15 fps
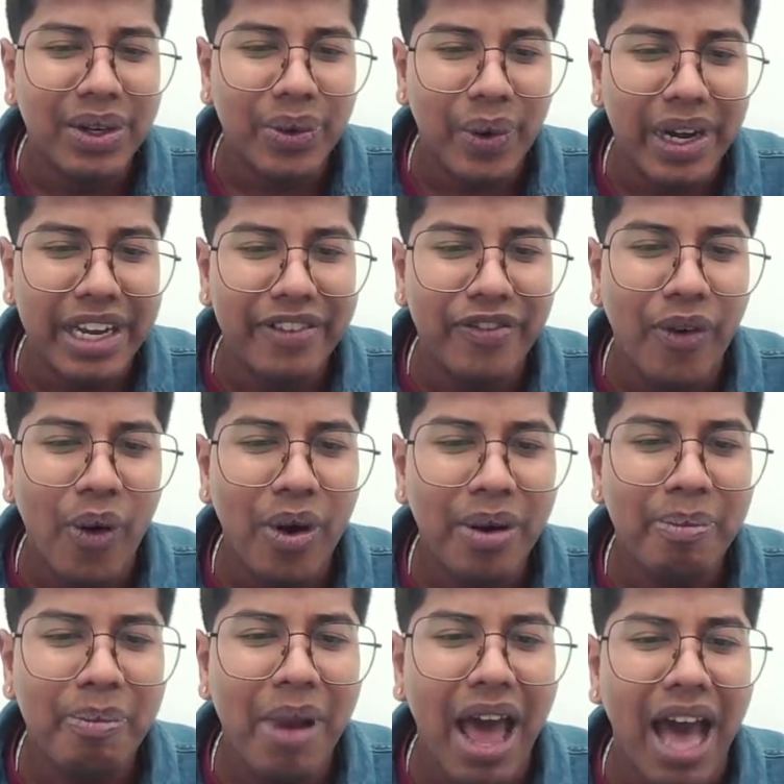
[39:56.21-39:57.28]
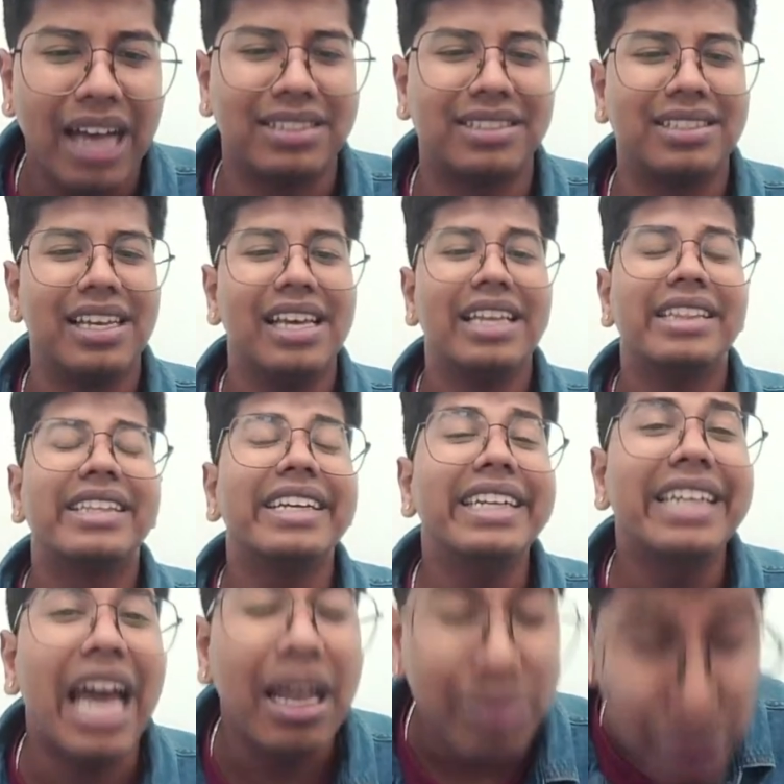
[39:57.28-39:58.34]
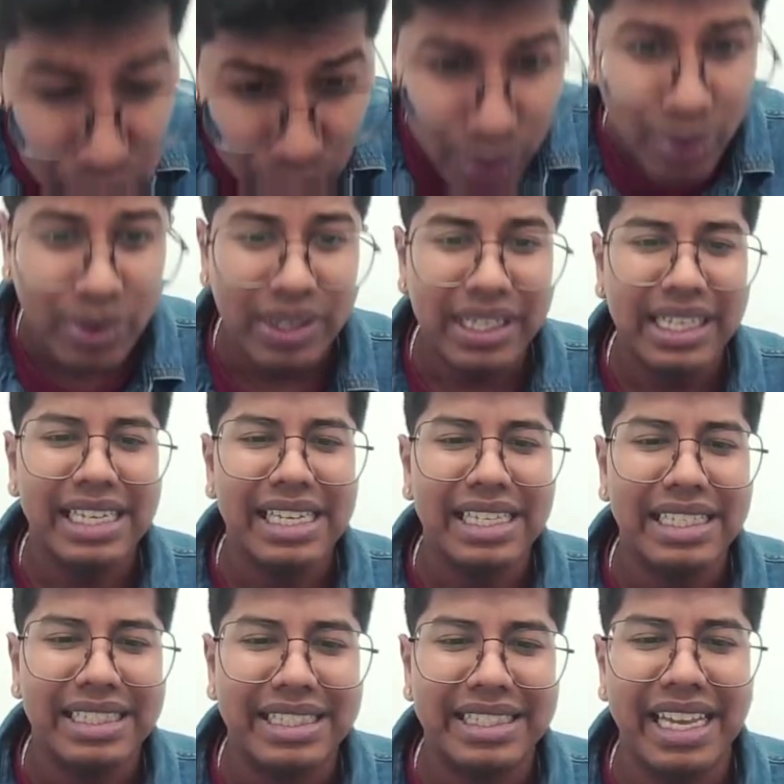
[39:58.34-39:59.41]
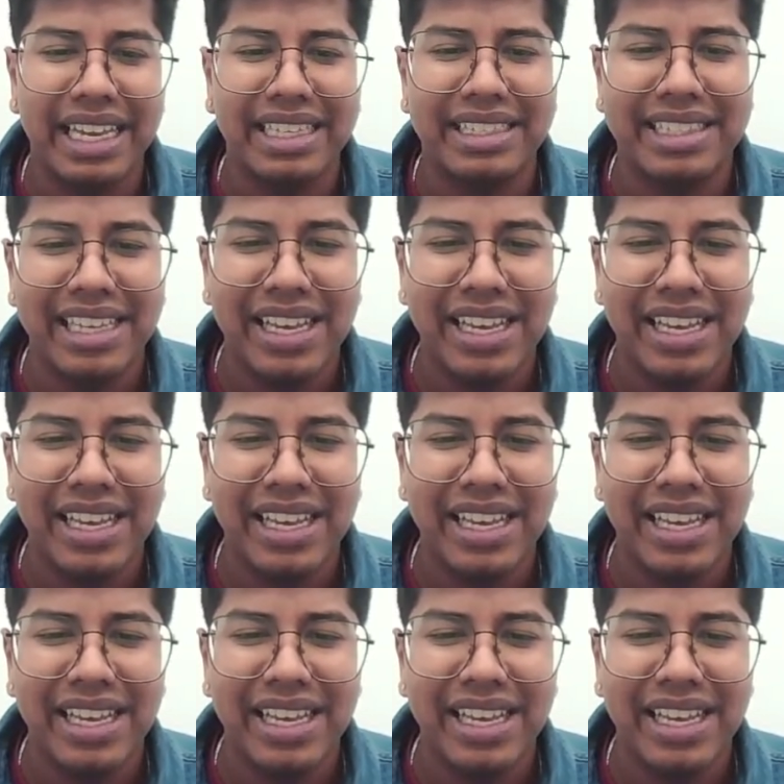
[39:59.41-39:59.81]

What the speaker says: 24 plus 3 times 2, 6.